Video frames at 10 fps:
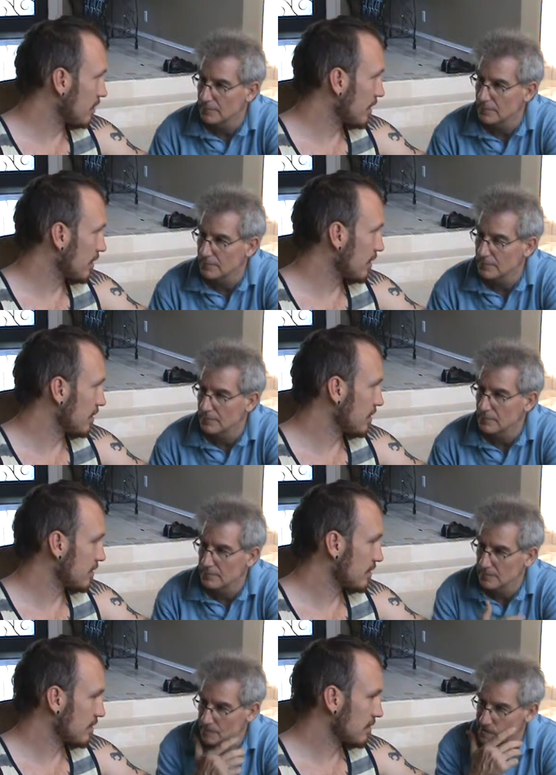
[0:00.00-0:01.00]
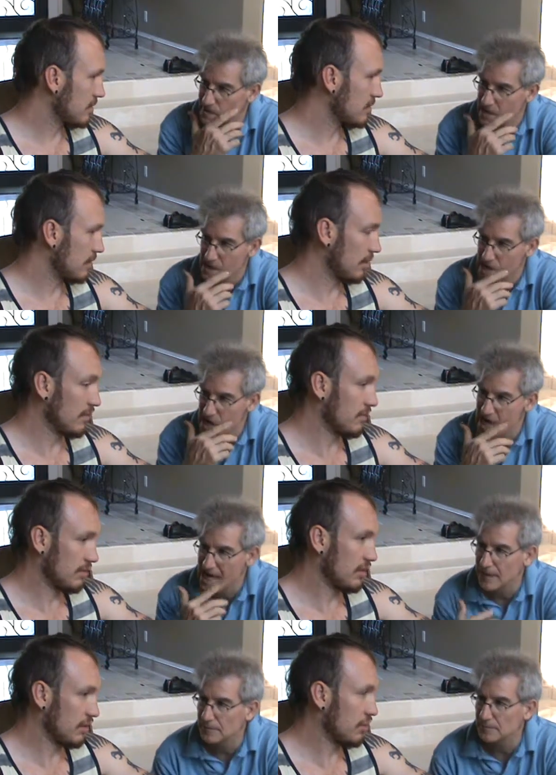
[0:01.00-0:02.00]
Speaker 1: because you know,
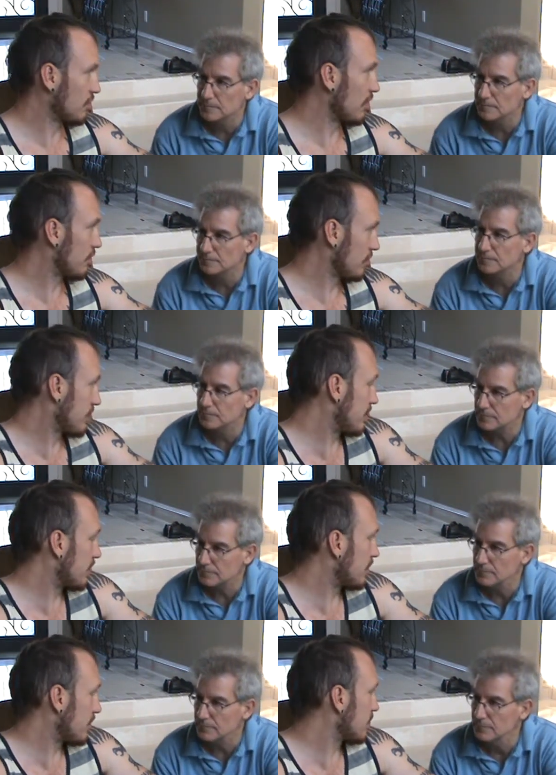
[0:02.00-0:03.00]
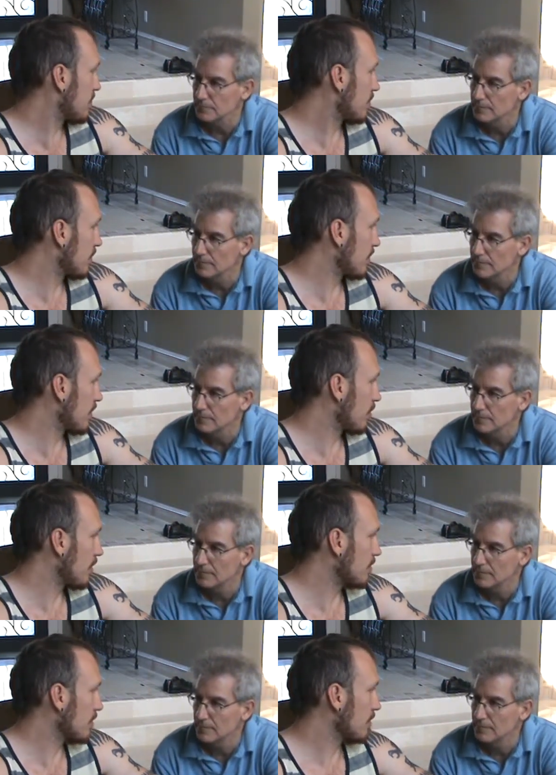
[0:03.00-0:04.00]
its, structural. still it was just going to
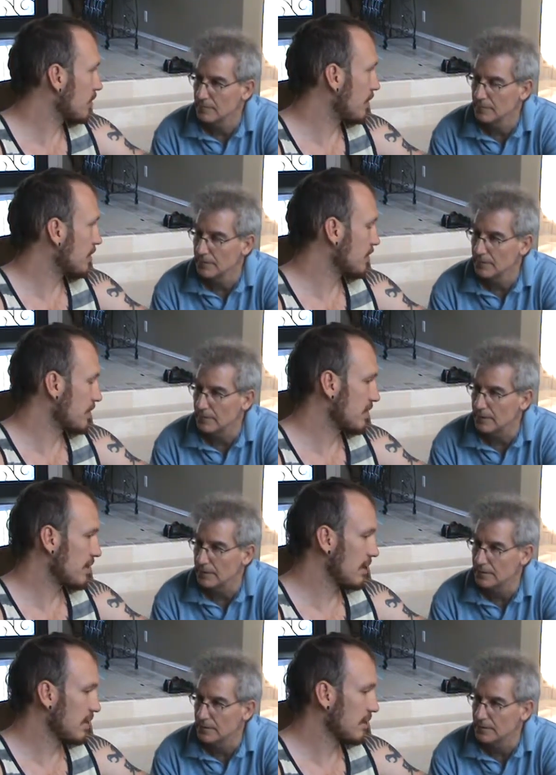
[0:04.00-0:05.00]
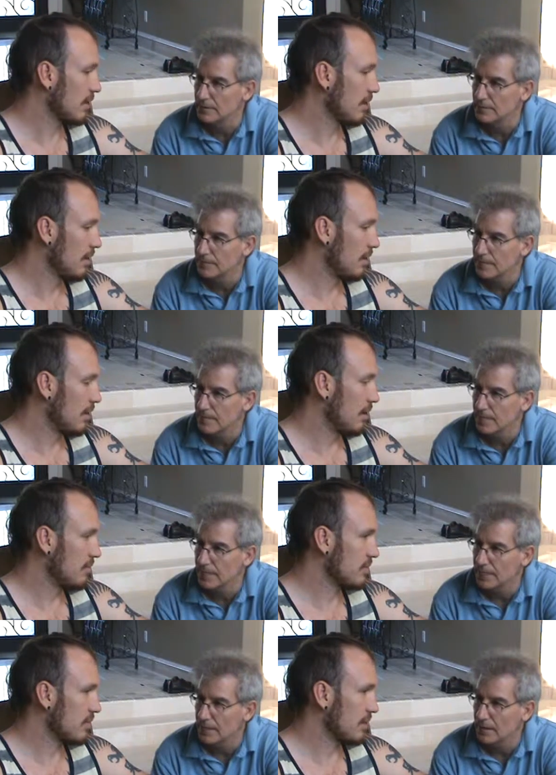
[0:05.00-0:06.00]
crush crush the right. stent. Um,
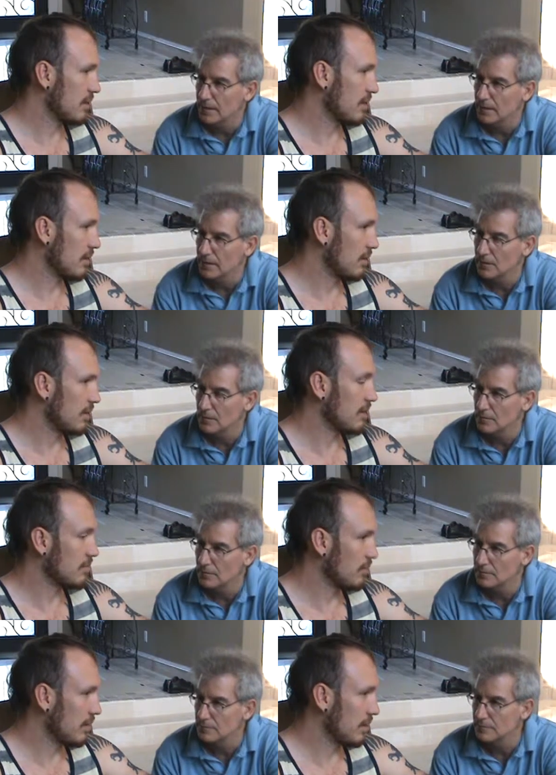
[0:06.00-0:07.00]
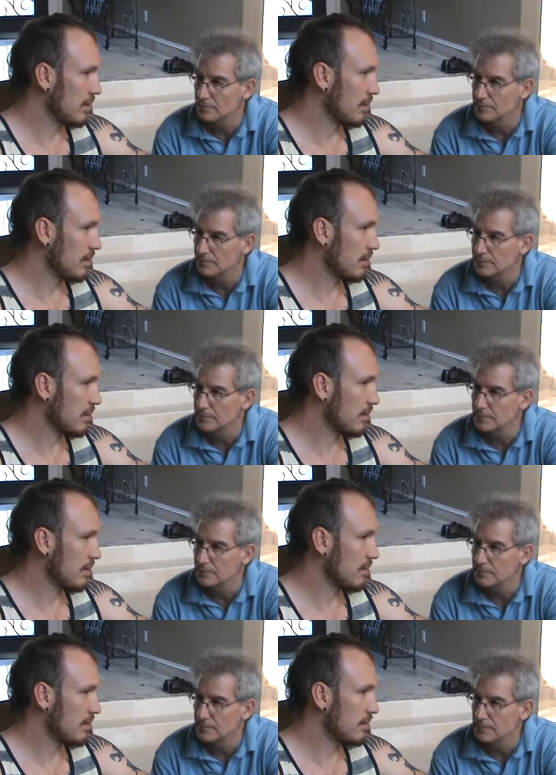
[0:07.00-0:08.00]
so he said, you know, at this point,
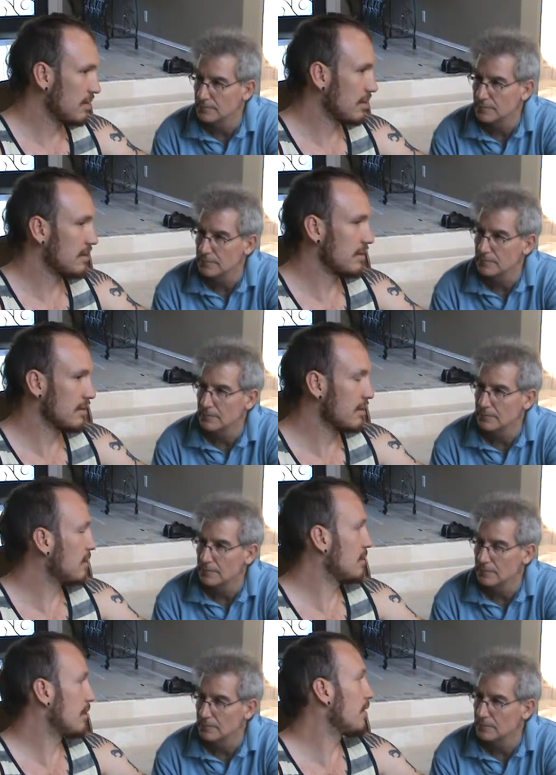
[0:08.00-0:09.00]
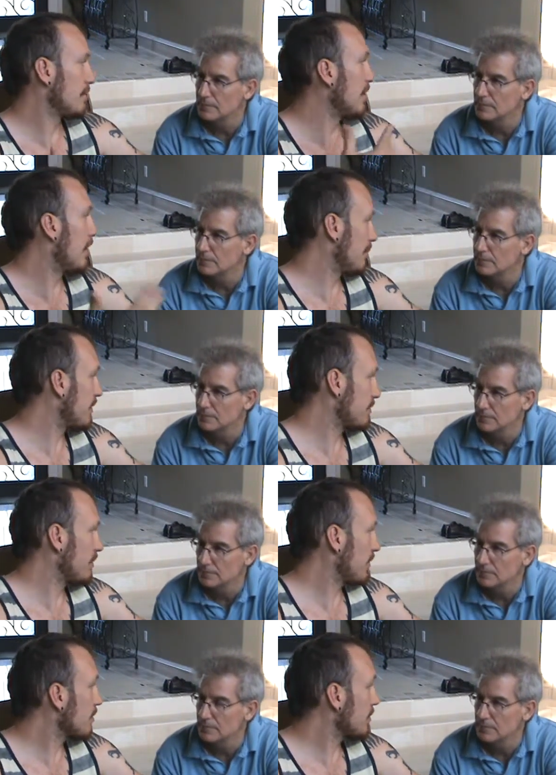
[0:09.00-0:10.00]
this is now you have to
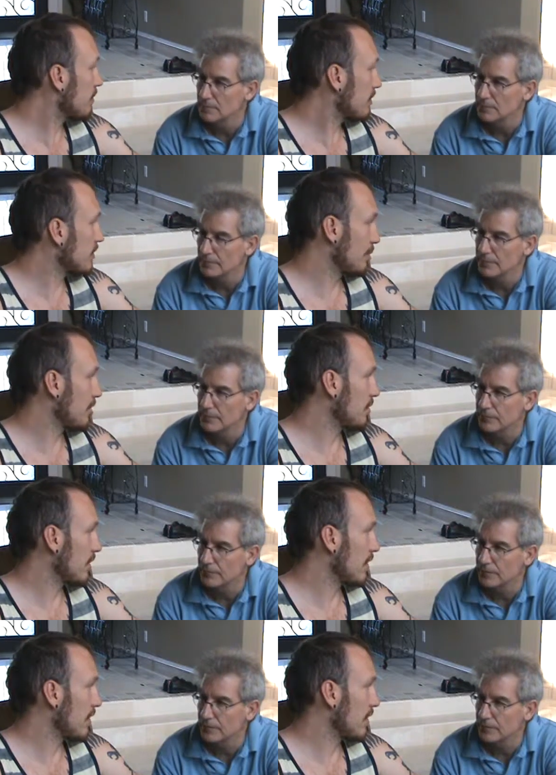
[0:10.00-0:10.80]
refer to, to someone who can